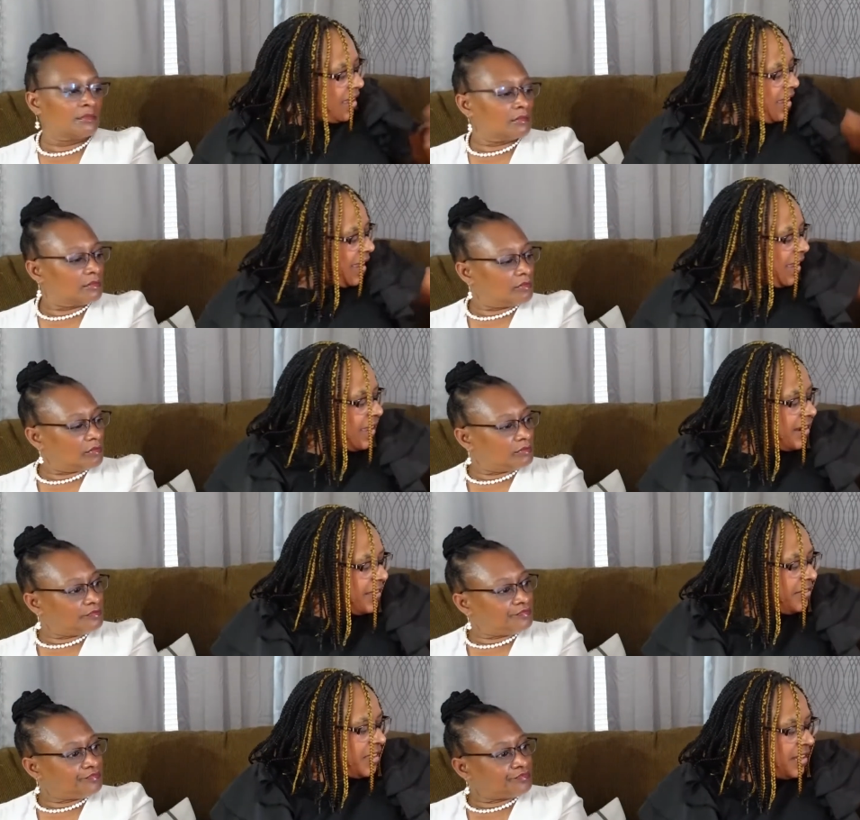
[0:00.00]

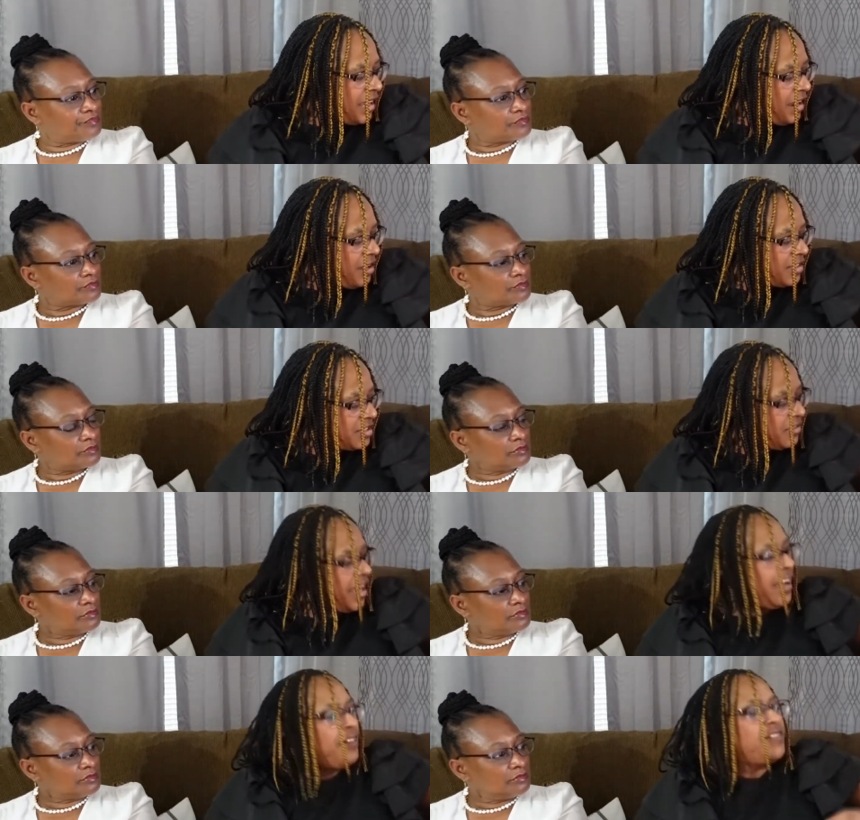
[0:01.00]
Speaker 1: And then I also
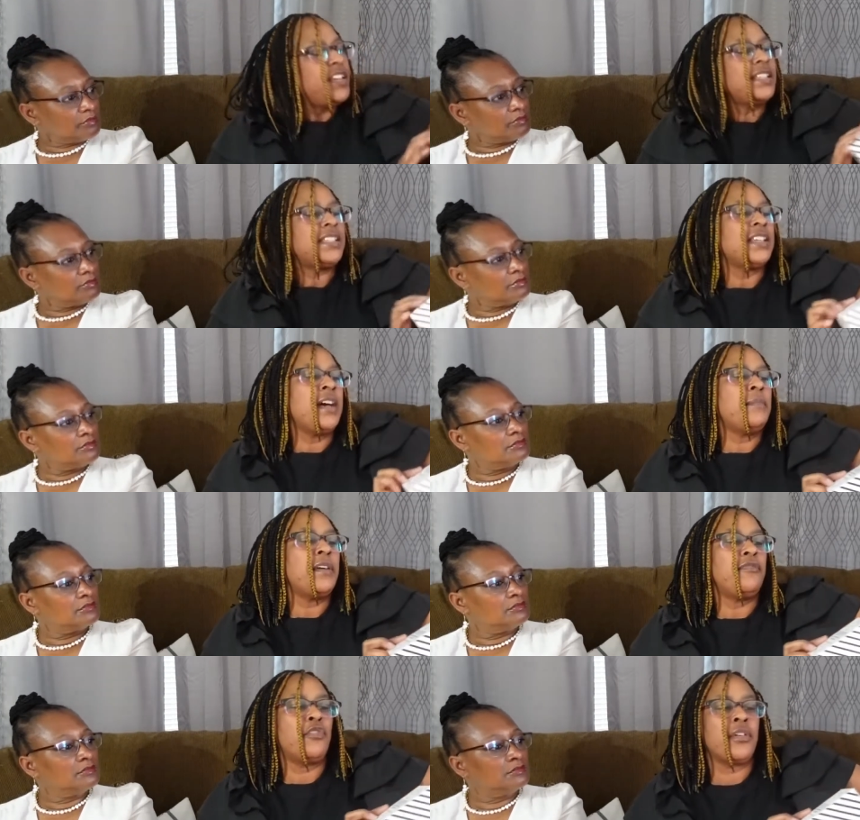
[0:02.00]
have
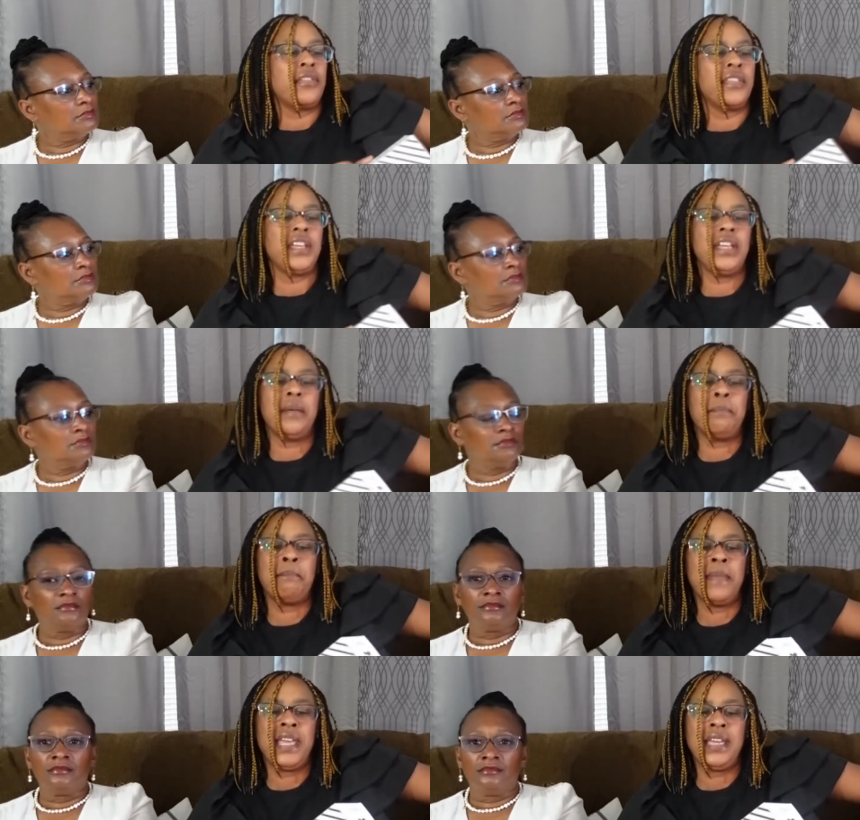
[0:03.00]
some for the
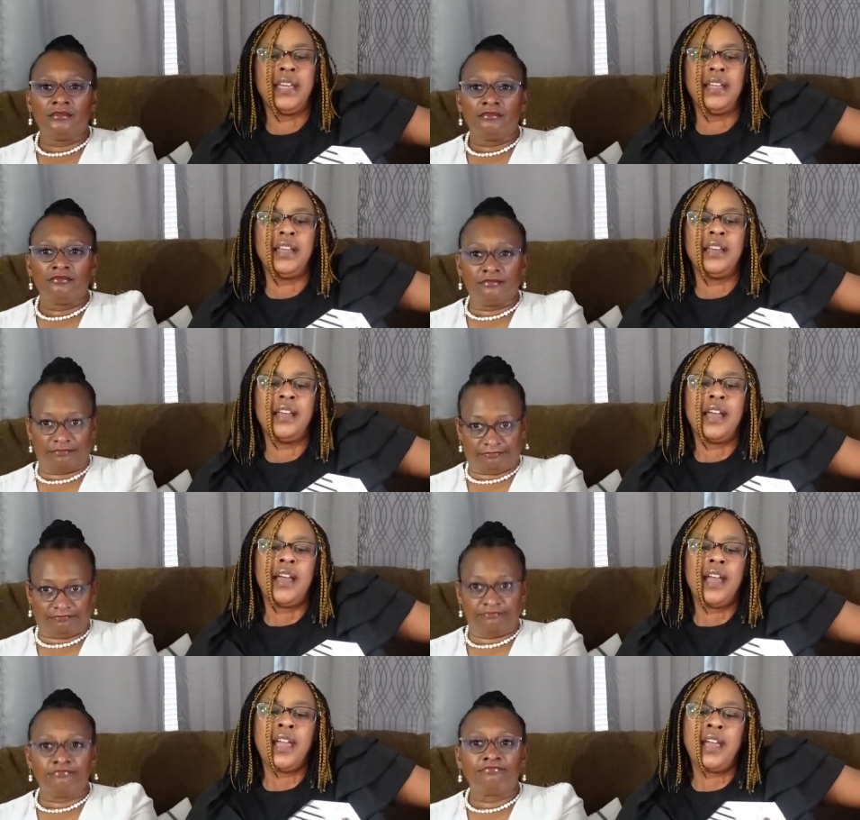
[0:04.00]
men.
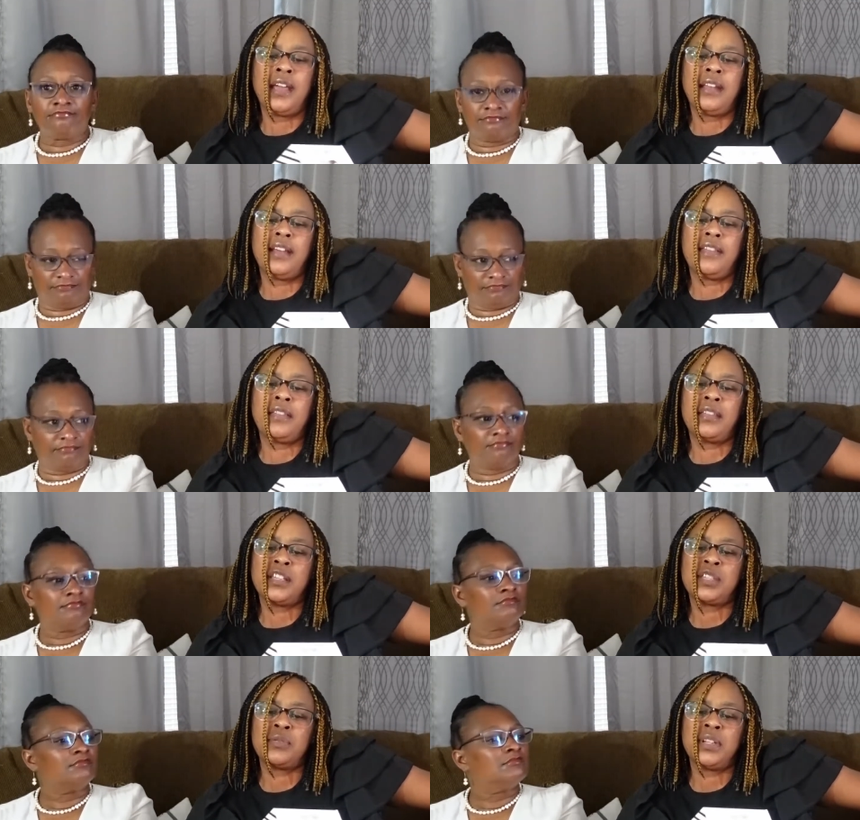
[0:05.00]
And
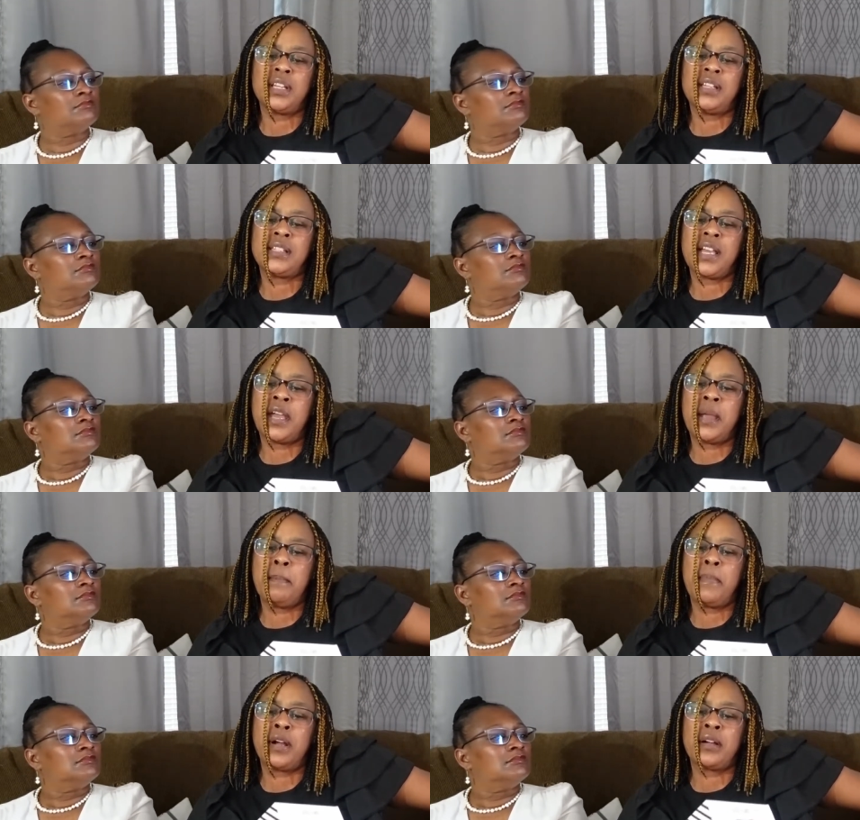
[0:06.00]
this one is a
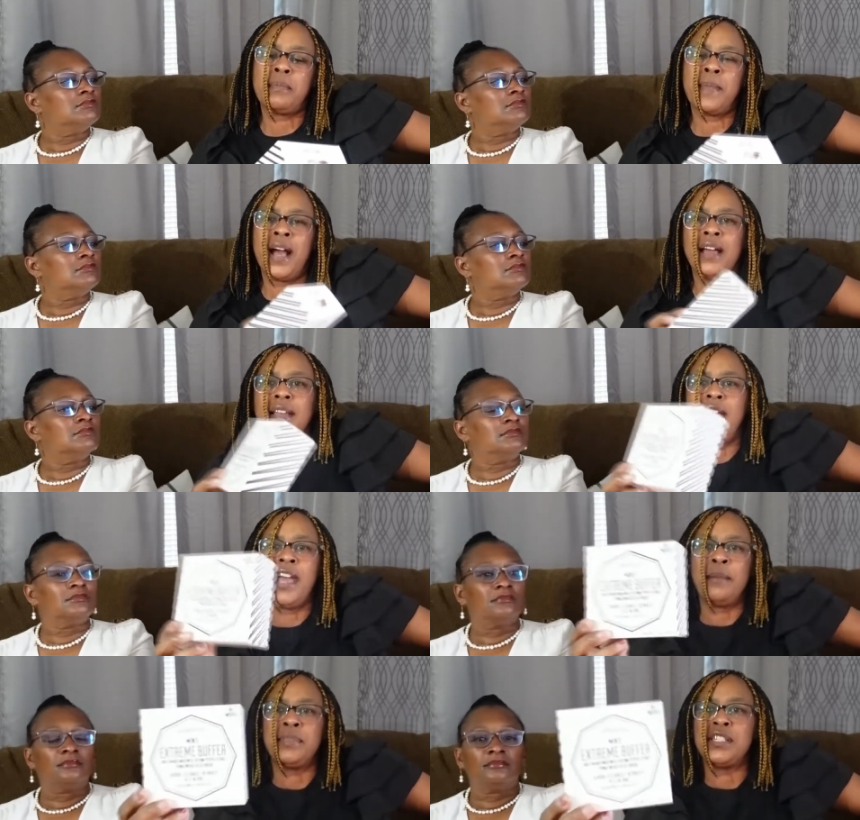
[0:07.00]
bergamot
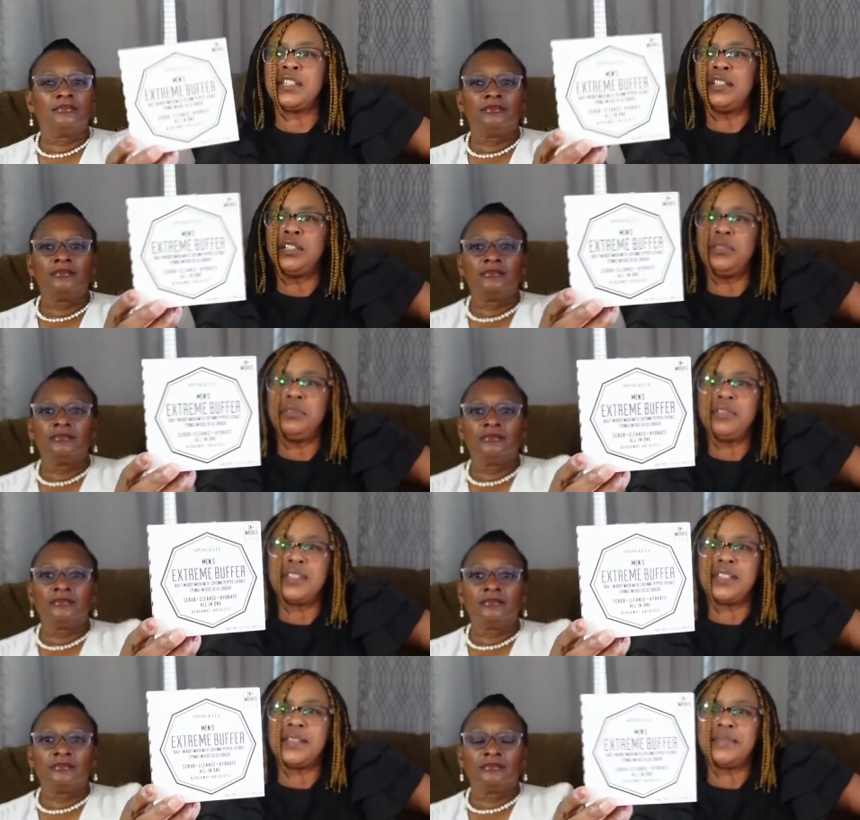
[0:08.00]
absolute.